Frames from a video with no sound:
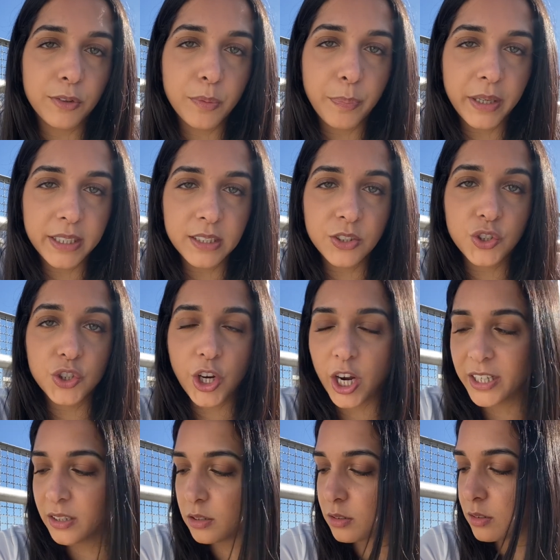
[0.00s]
by
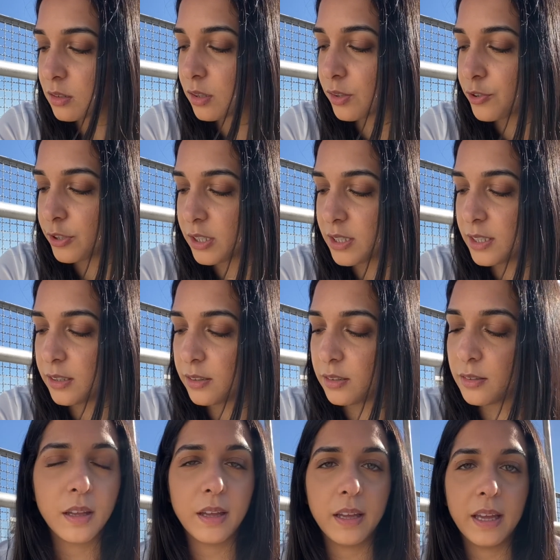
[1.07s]
Giles
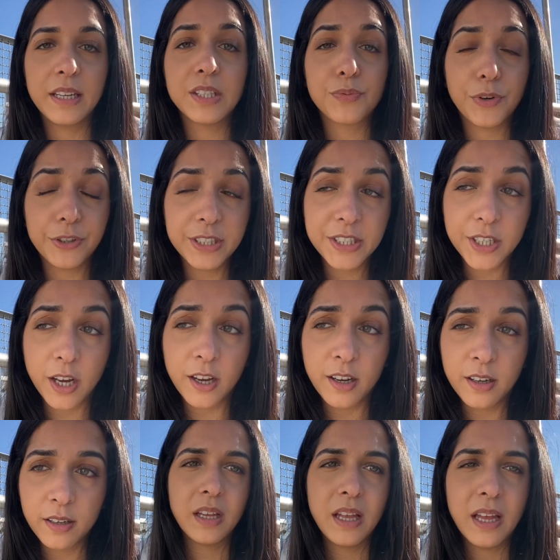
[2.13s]
Christian. And it's very
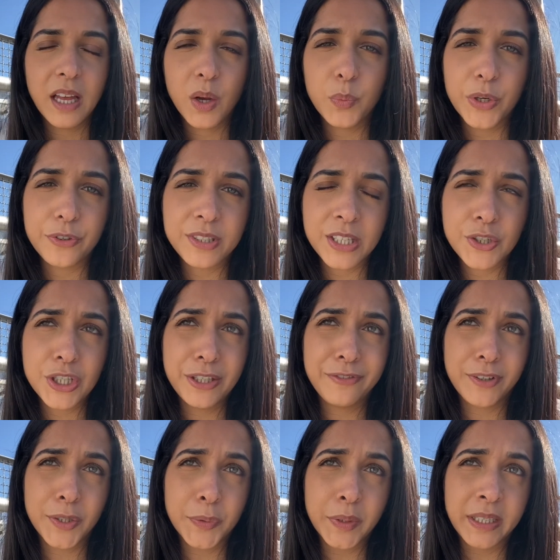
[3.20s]
dark, and we are essentially
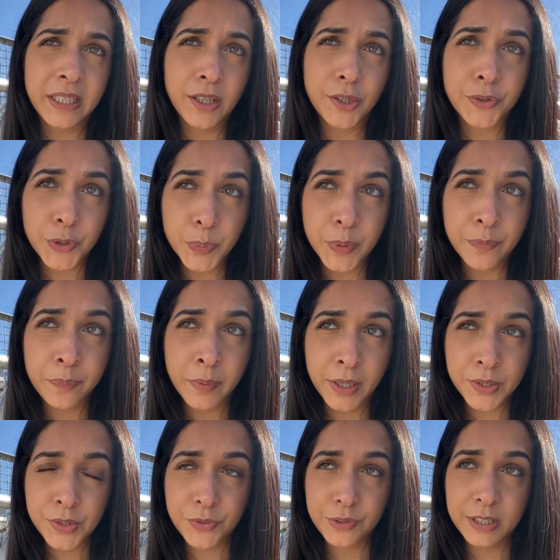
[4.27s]
following a group of
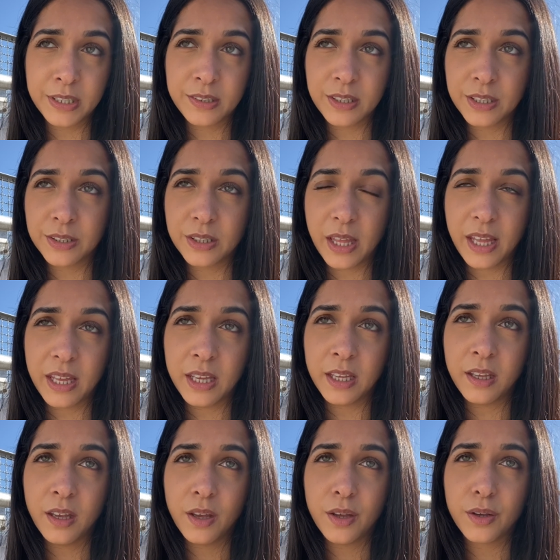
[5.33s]
mercenaries as
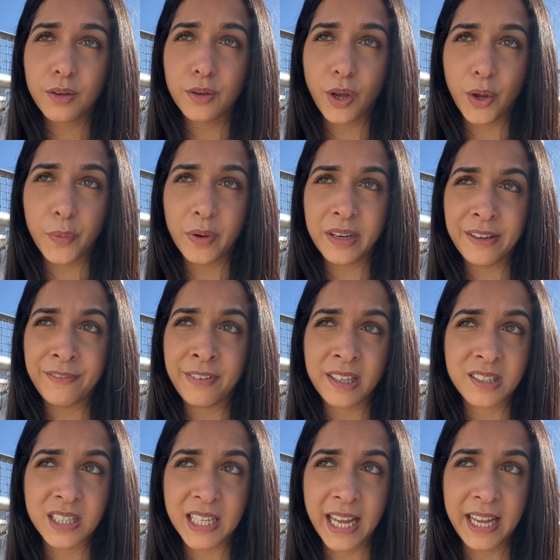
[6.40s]
they go and
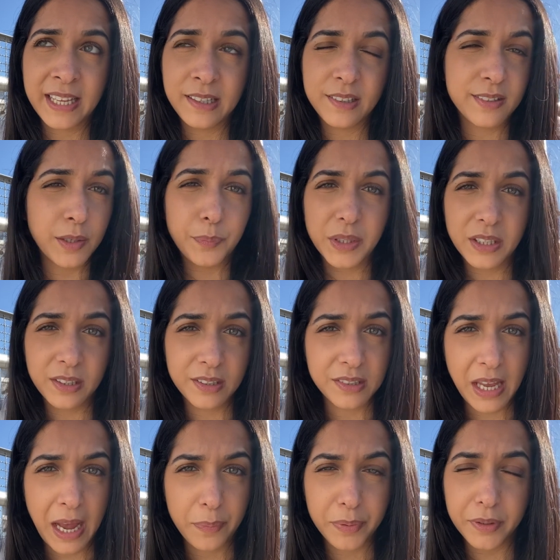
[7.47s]
investigate something that has
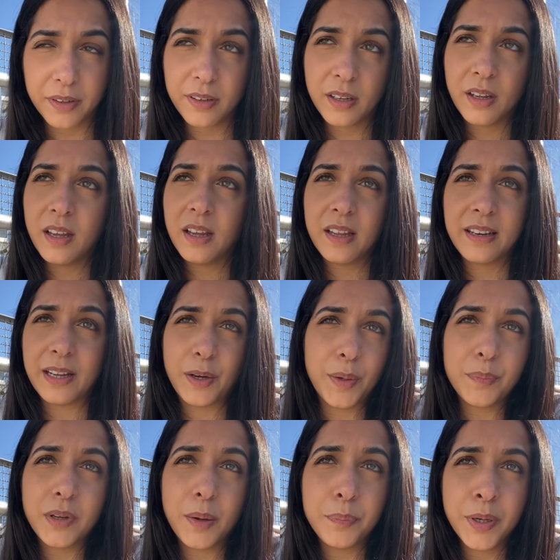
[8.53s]
happened. Now,
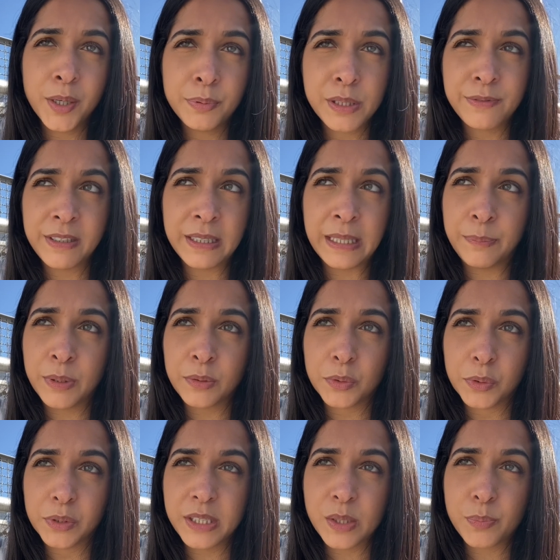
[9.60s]
I'm purposely keeping
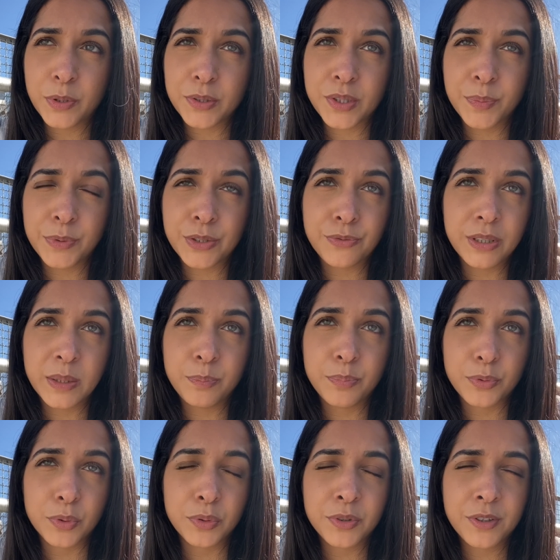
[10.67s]
all these plot summaries really
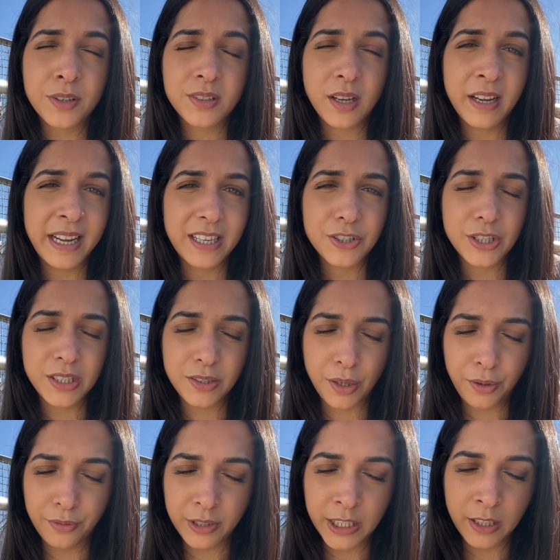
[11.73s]
broad, because I actually
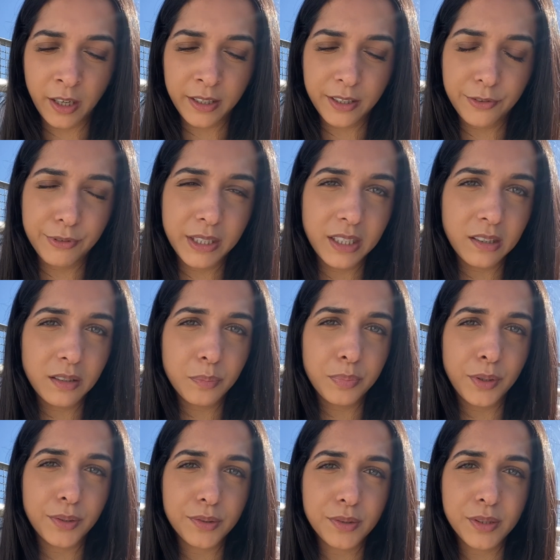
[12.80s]
don't really like reading
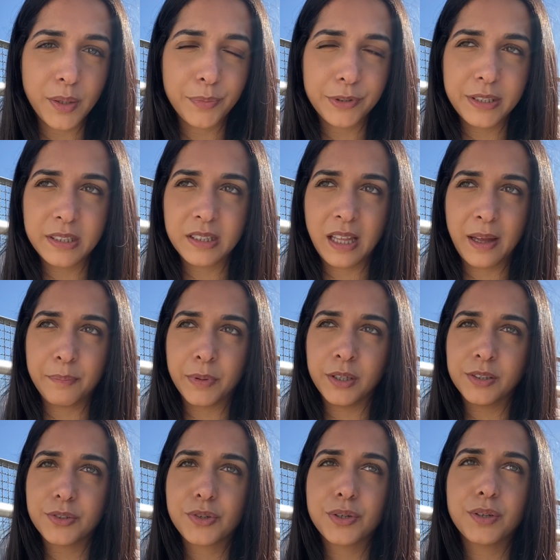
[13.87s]
plot summaries that
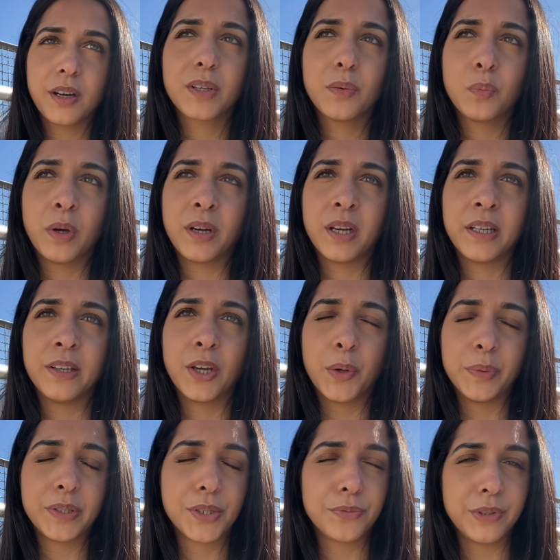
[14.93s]
much. When I go
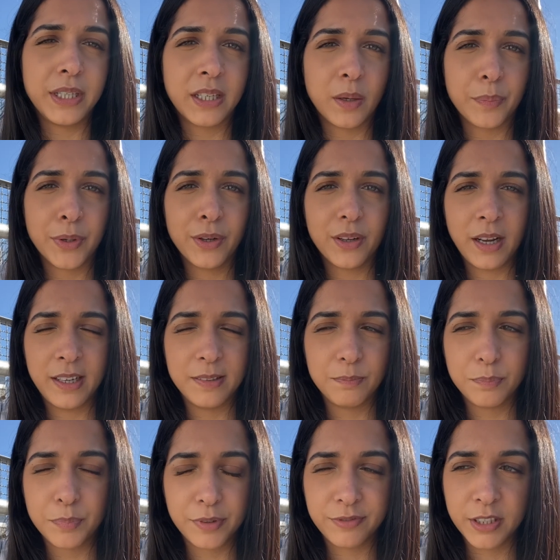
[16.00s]
into reading a book, I
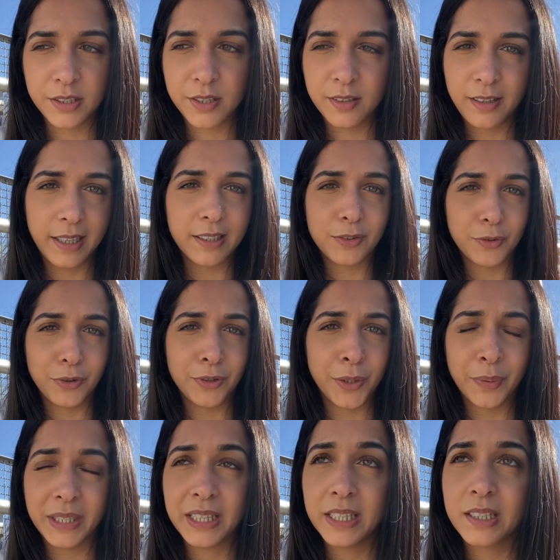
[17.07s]
prefer to like not
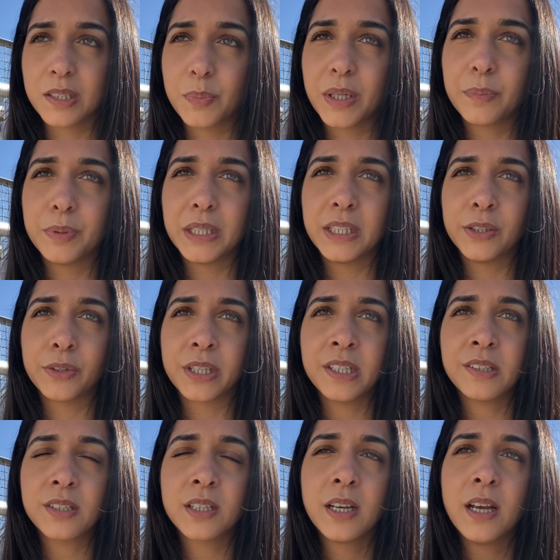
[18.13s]
know anything, to be completely
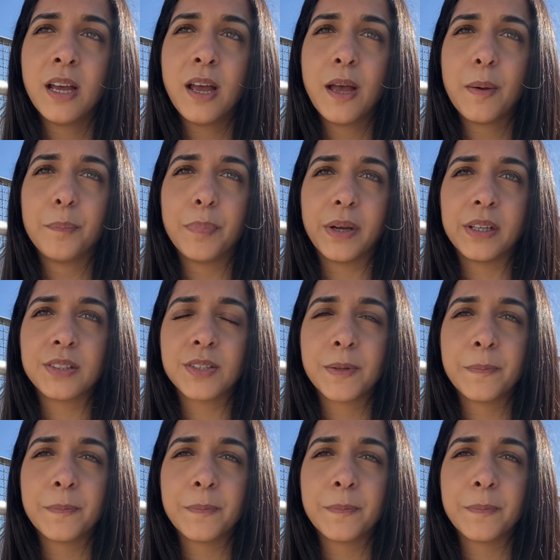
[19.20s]
honest. But